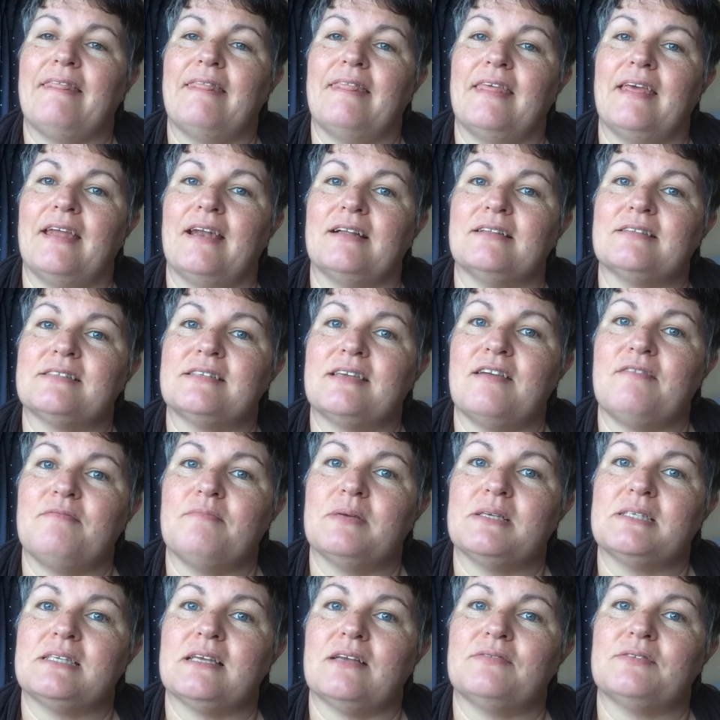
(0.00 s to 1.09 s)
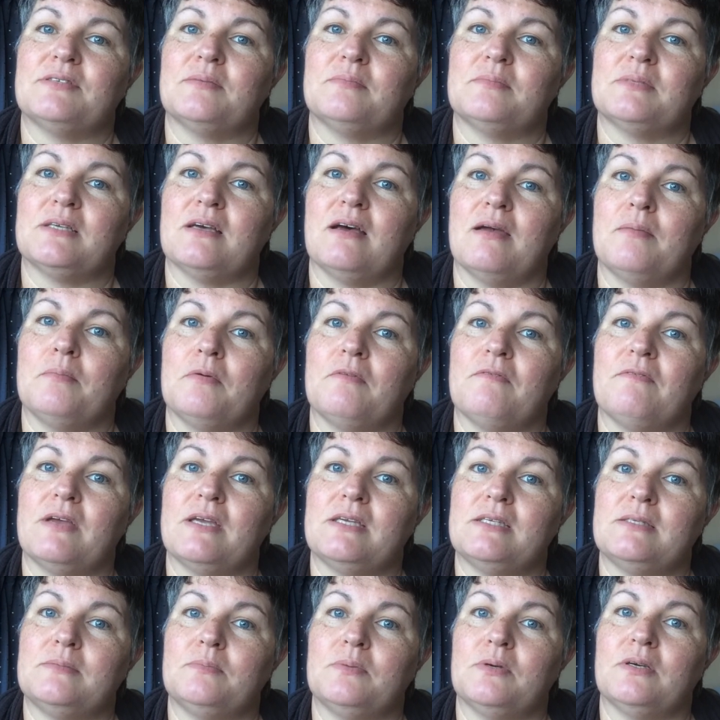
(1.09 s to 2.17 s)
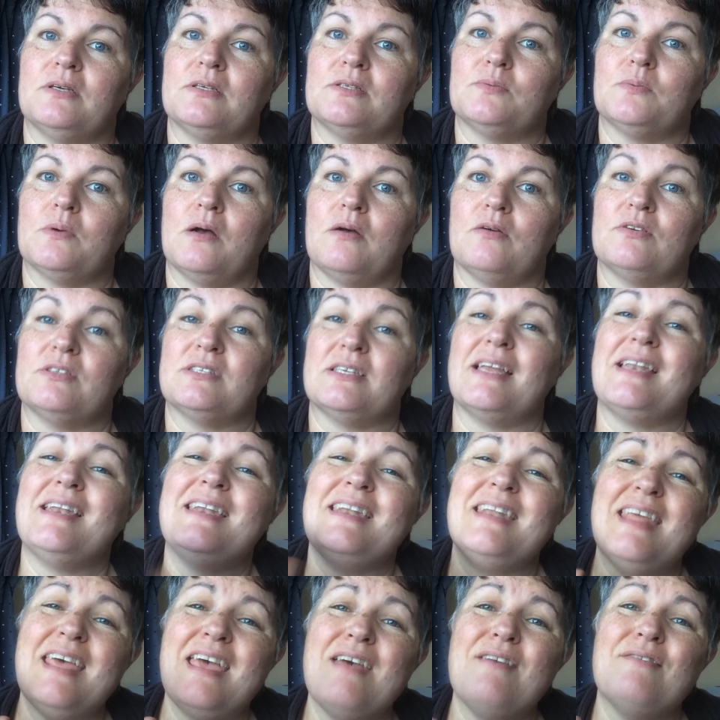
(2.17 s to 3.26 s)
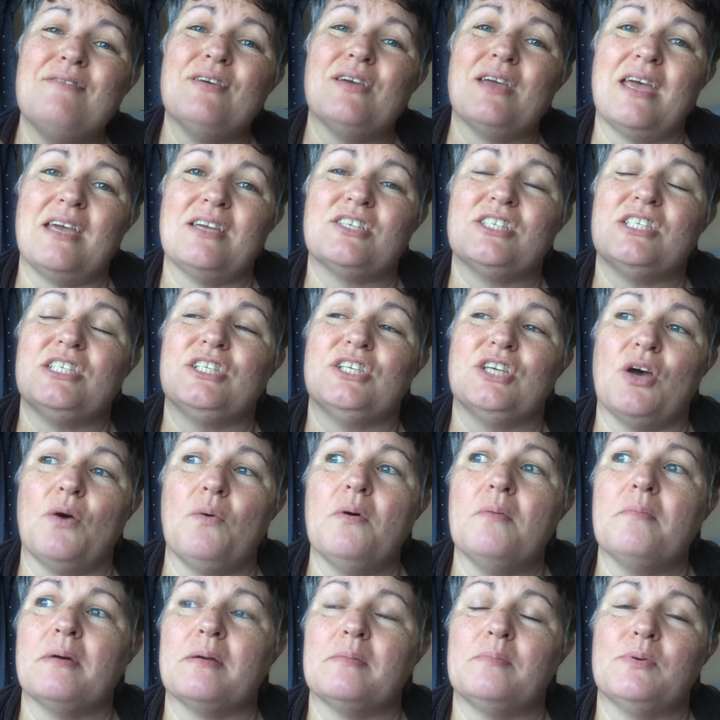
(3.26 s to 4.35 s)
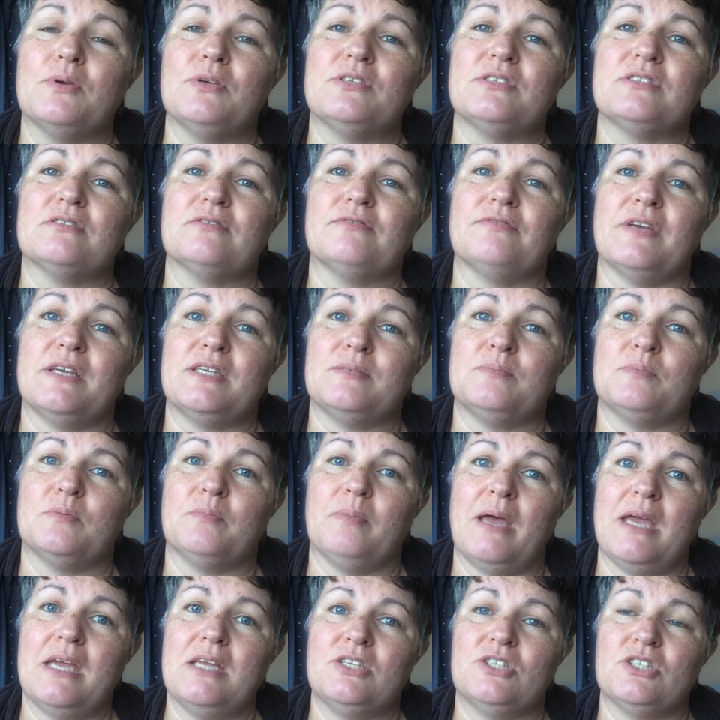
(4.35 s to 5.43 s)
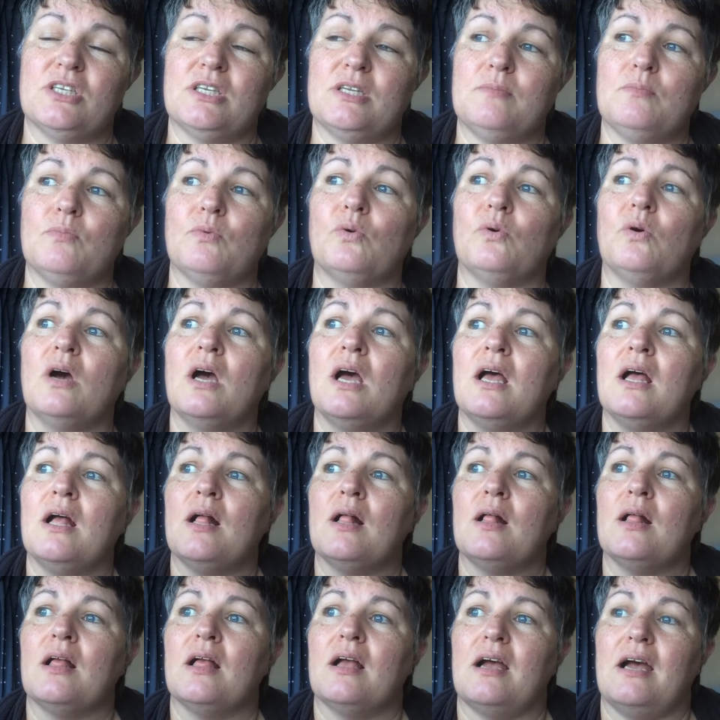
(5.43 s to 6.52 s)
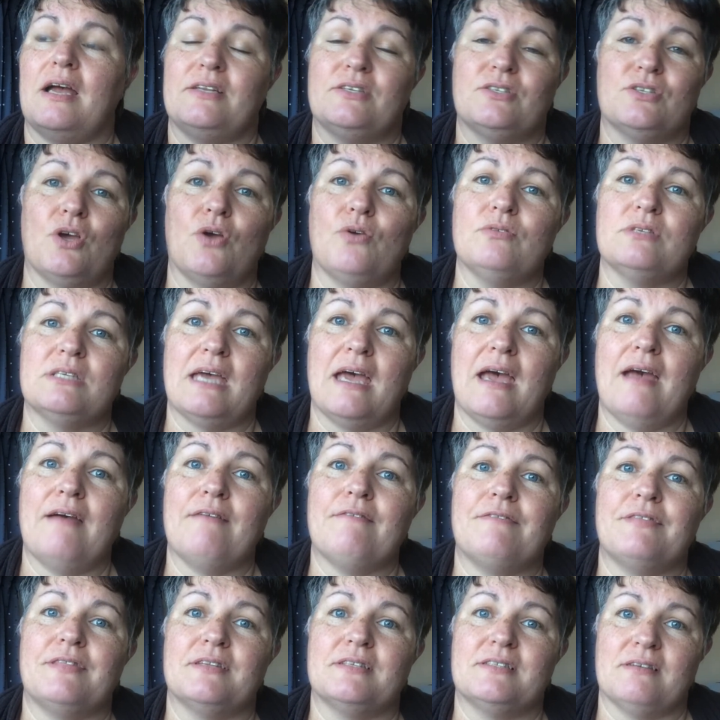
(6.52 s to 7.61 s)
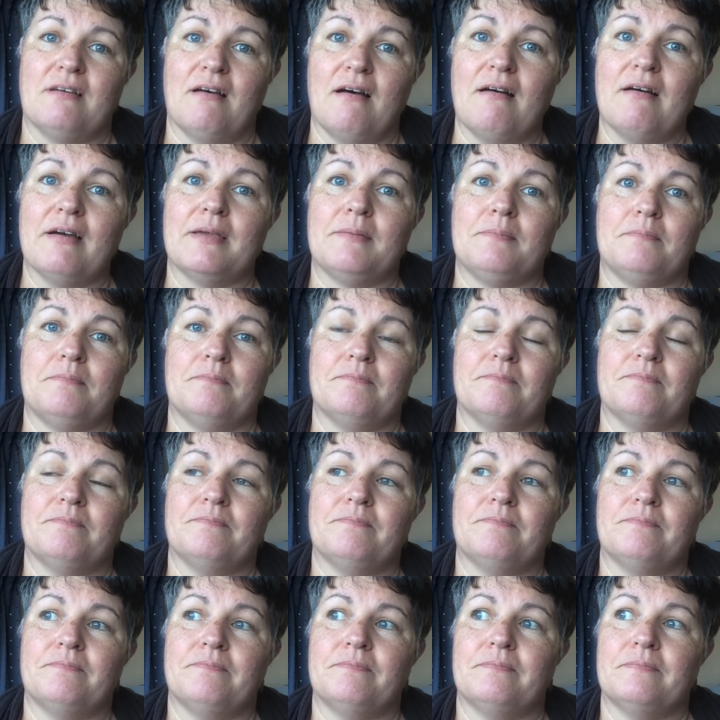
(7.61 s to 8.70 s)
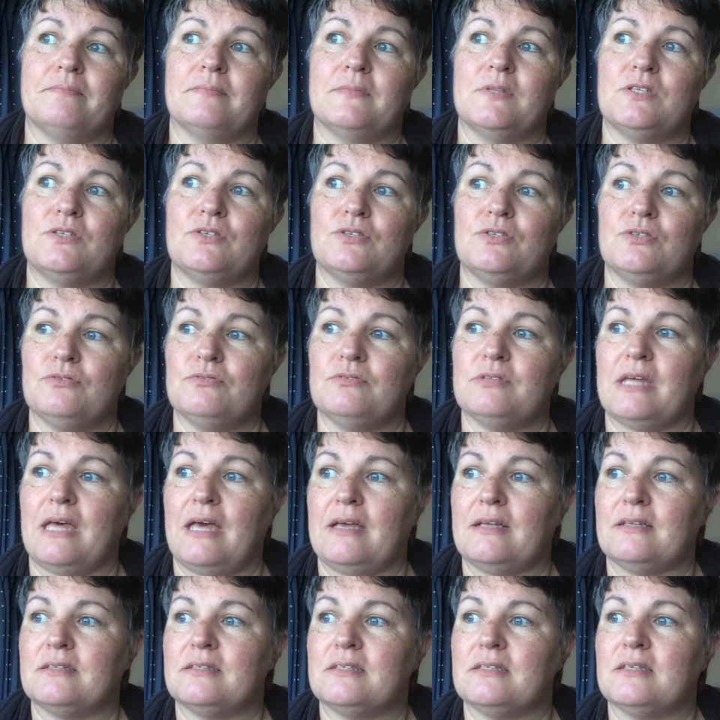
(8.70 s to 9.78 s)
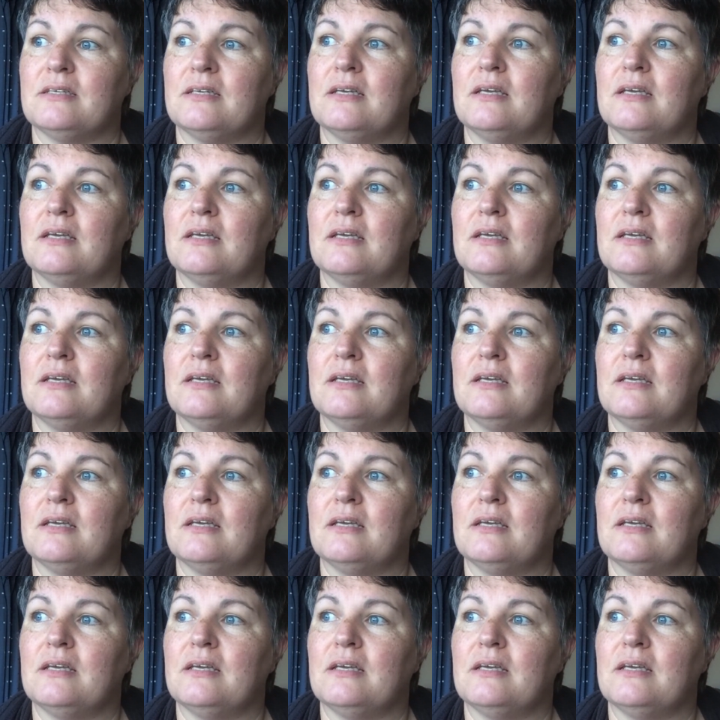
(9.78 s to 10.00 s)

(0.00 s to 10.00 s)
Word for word: then I'll save myself some time on Facebook as well because I never actually go on my personal Facebook page anymore. I don't have the time to do that